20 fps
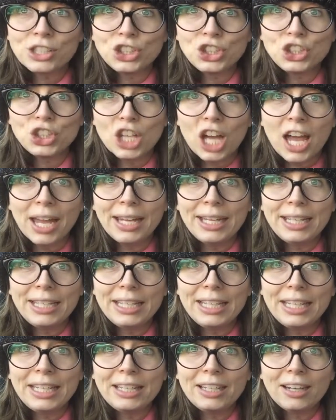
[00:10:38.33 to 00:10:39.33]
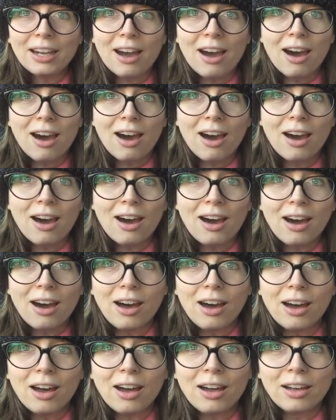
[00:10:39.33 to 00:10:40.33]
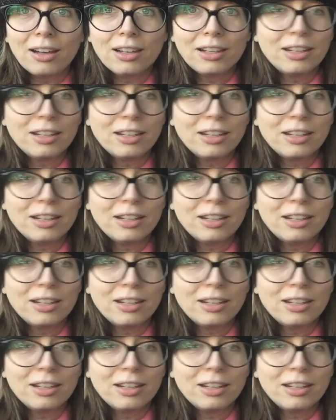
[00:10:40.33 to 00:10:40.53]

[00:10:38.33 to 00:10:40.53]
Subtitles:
shiny car.